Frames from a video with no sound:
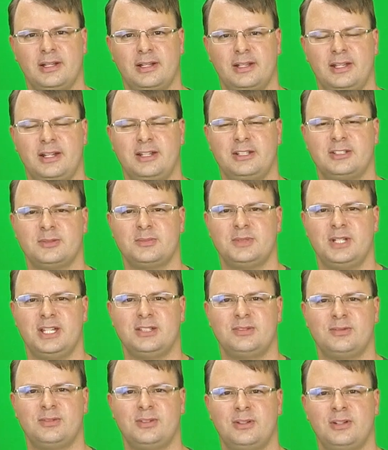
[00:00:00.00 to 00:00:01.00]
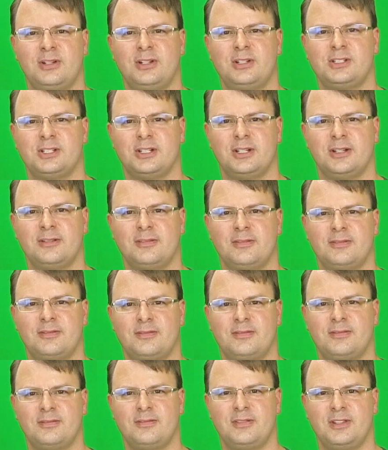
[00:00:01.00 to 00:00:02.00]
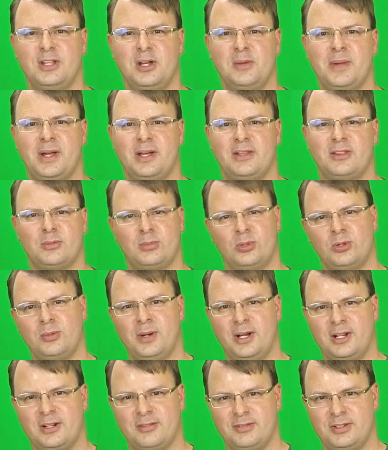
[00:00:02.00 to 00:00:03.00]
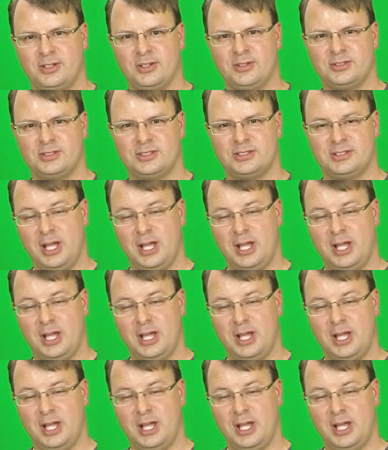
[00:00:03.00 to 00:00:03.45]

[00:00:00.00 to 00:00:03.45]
getting some test footage of them out in the bluebonnet fields.